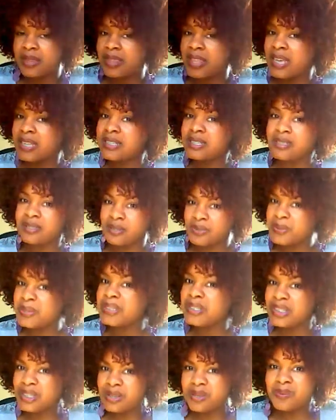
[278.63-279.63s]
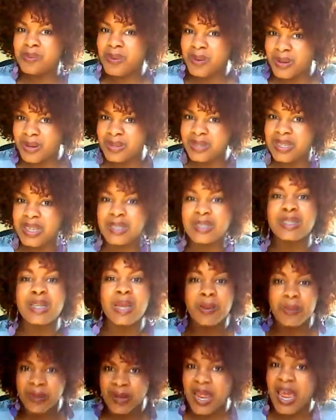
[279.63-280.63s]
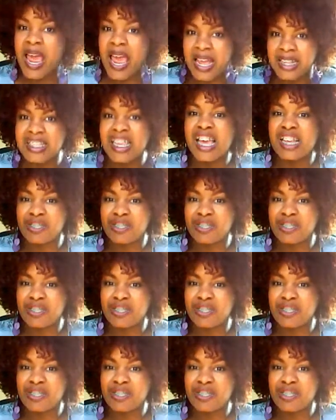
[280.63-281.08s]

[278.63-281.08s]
That's twisting the words. That's not what I asked.